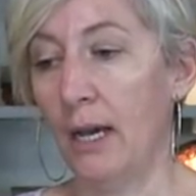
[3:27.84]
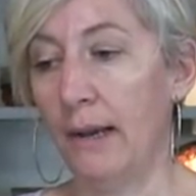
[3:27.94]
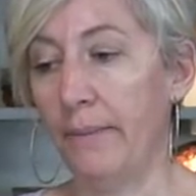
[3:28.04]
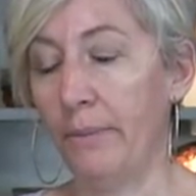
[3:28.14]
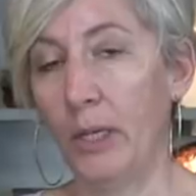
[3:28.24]

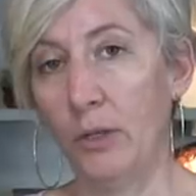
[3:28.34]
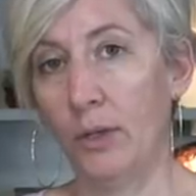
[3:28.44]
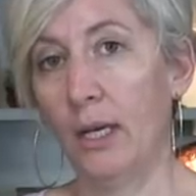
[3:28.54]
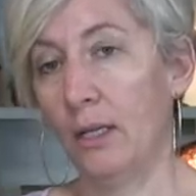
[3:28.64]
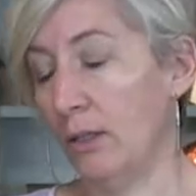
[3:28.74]
Um, but you
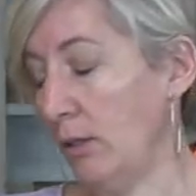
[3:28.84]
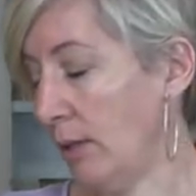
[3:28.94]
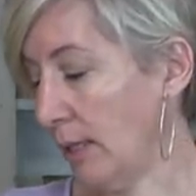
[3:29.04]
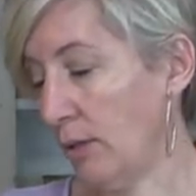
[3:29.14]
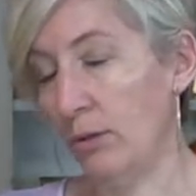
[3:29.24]
can you
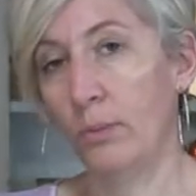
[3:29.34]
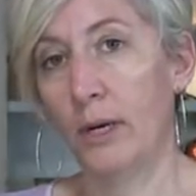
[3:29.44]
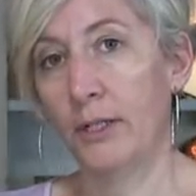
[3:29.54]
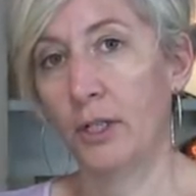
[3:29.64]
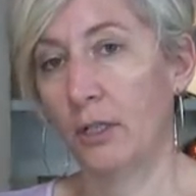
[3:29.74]
can do the
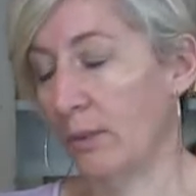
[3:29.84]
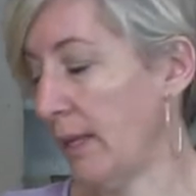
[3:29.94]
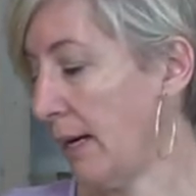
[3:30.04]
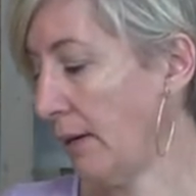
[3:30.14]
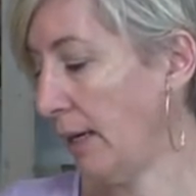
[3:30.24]
project
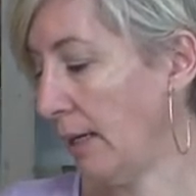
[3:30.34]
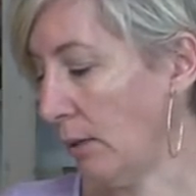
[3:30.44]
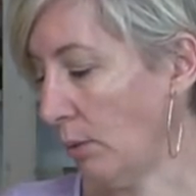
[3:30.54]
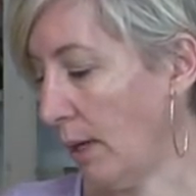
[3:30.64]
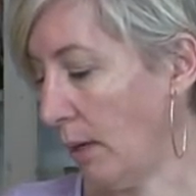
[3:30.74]
without it
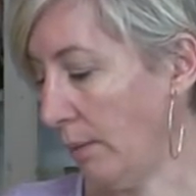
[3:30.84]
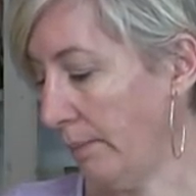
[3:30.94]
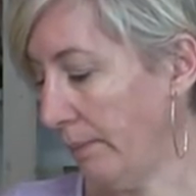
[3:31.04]
as well.